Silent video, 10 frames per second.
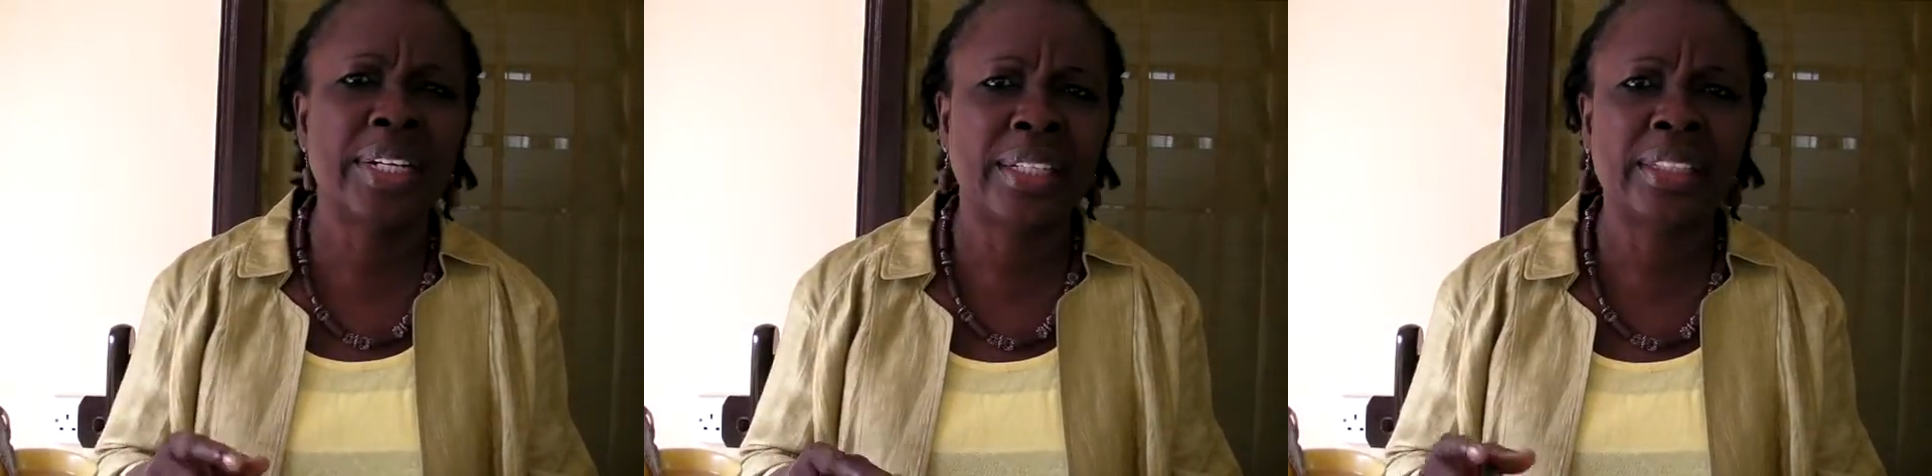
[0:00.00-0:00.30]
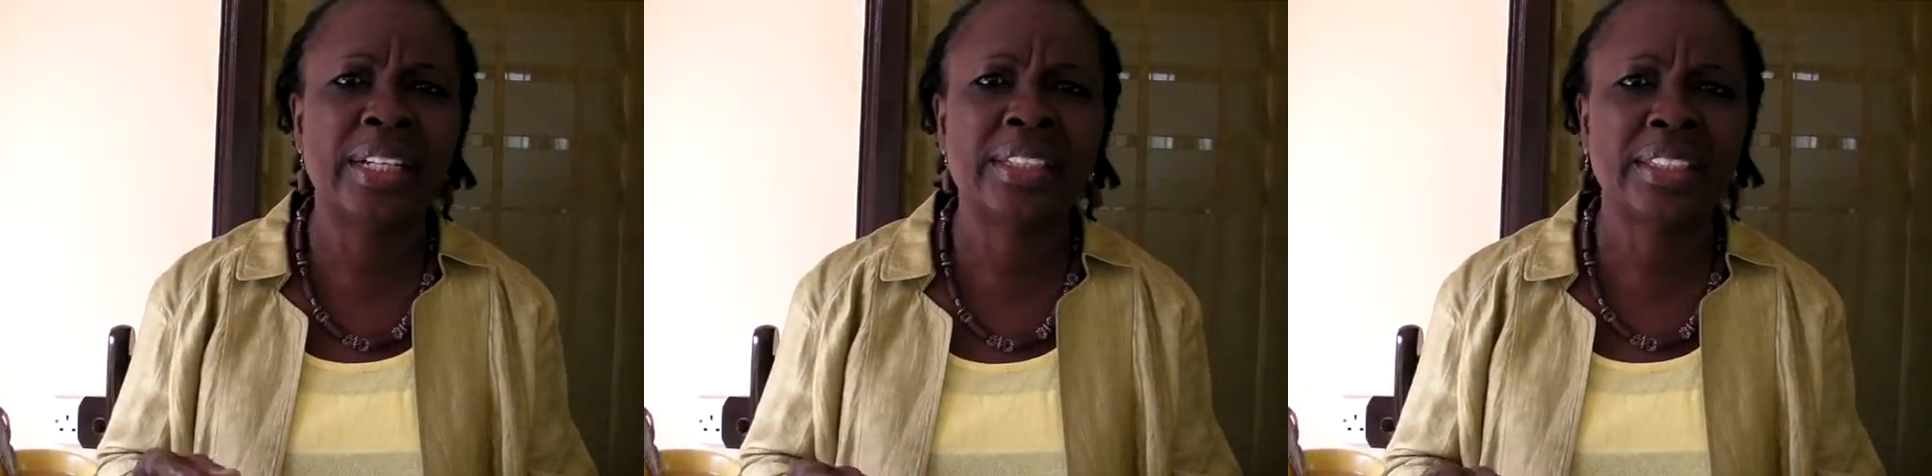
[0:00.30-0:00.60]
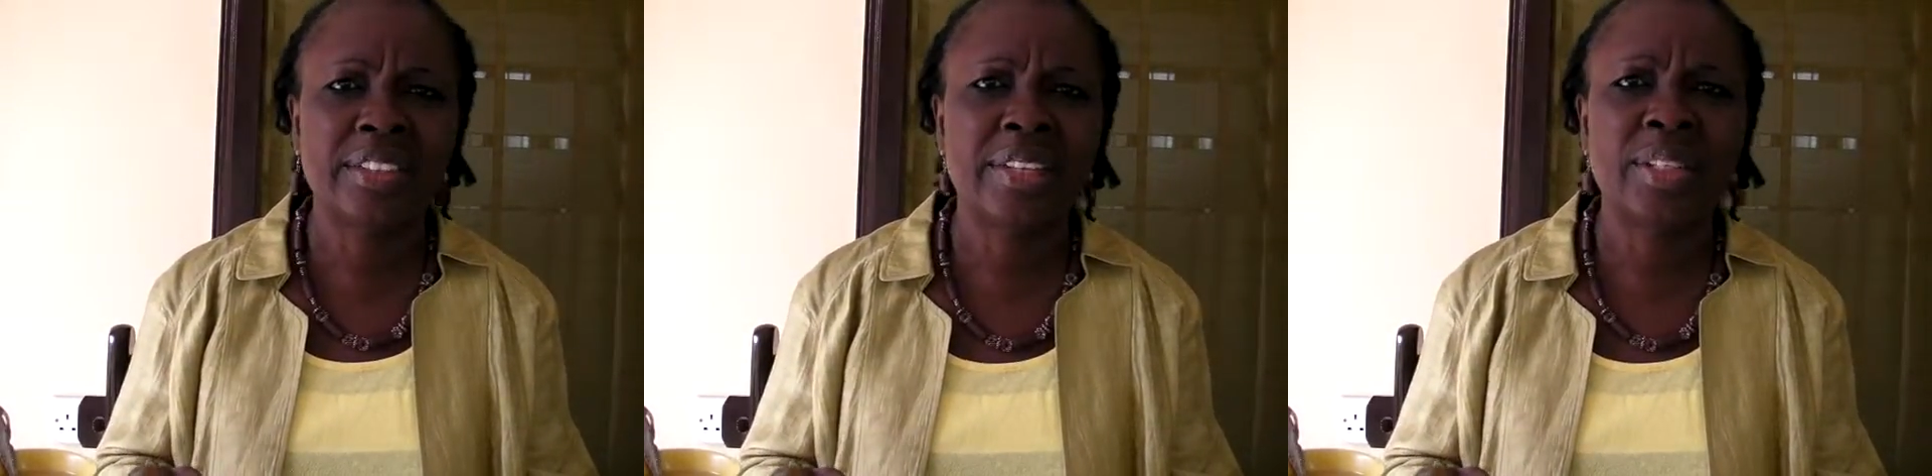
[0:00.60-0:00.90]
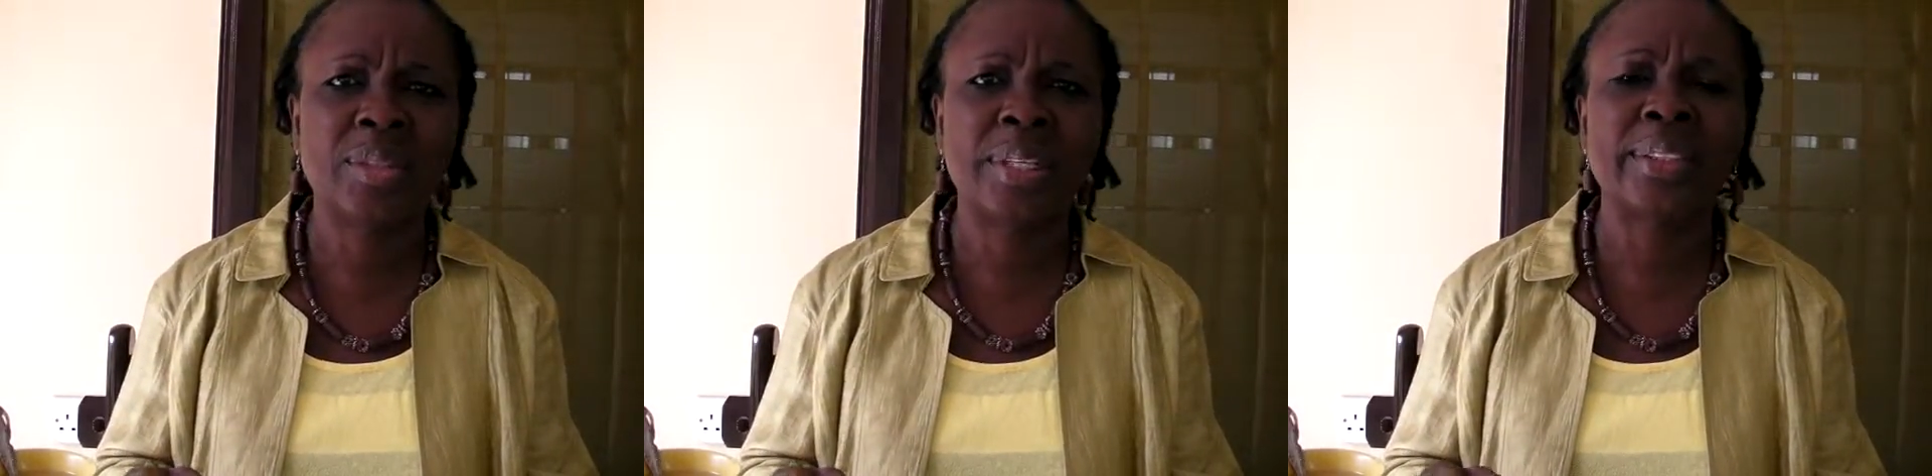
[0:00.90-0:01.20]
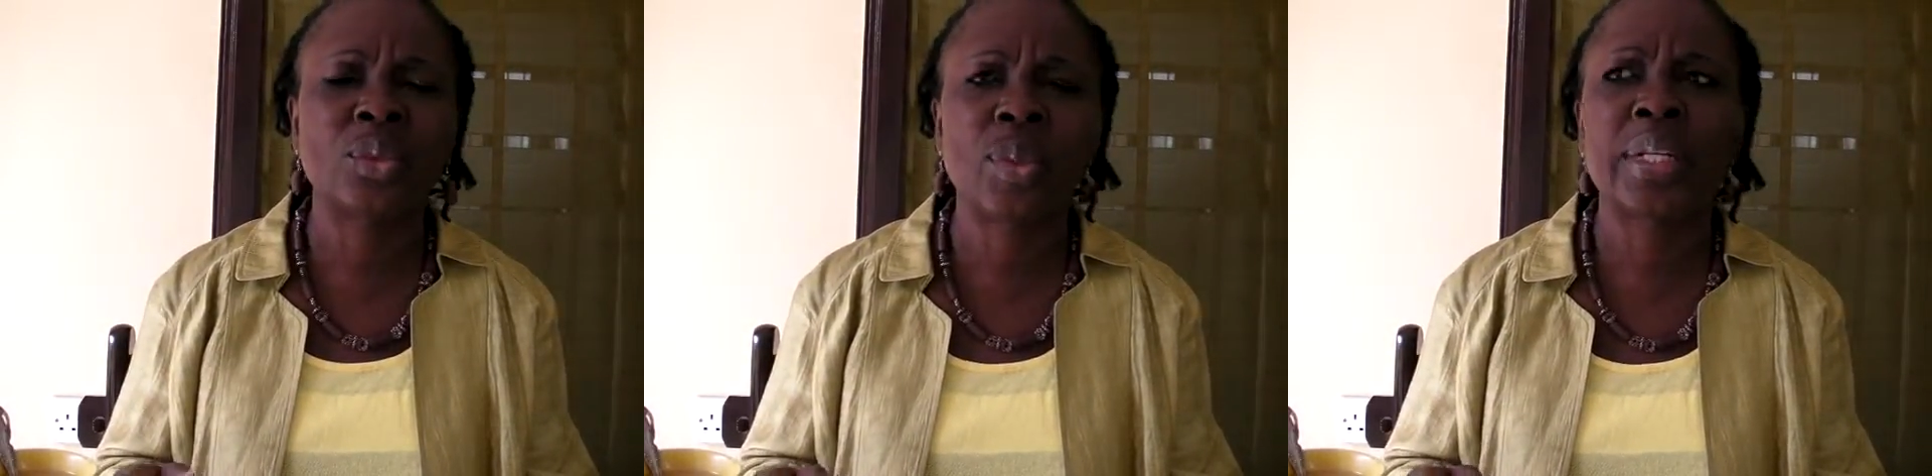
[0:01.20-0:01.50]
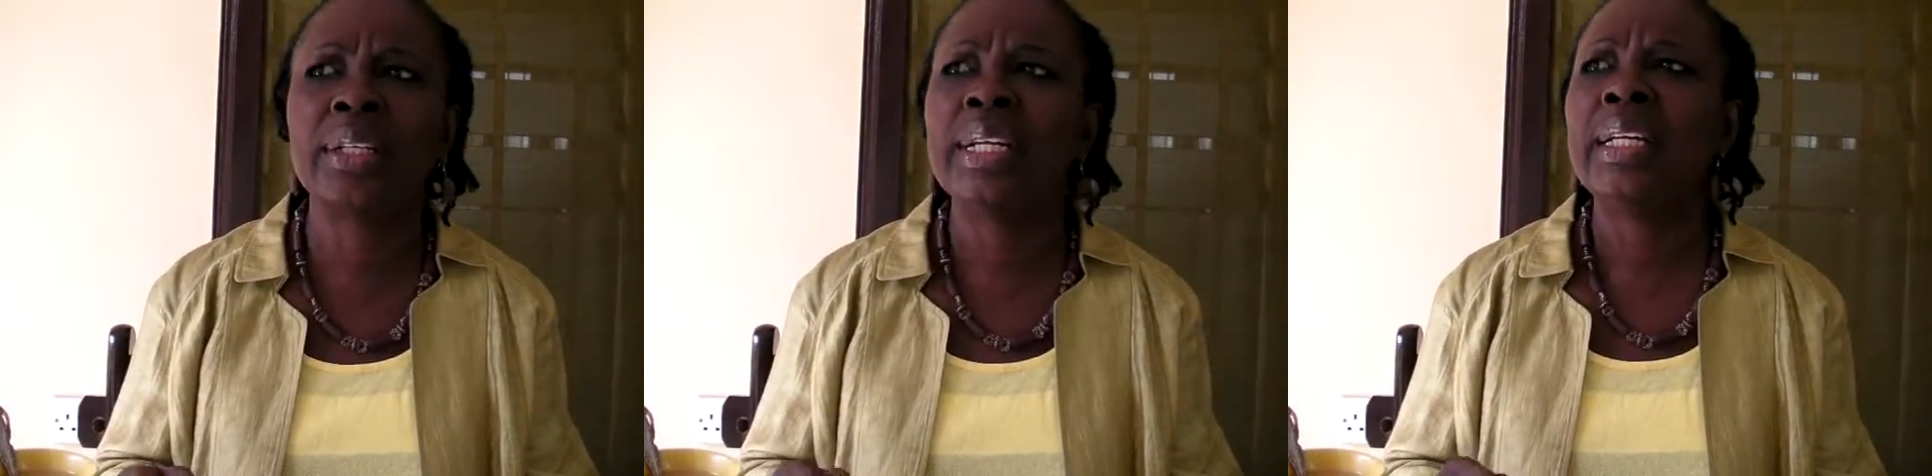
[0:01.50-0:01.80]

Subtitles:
and Sierra Leone as well,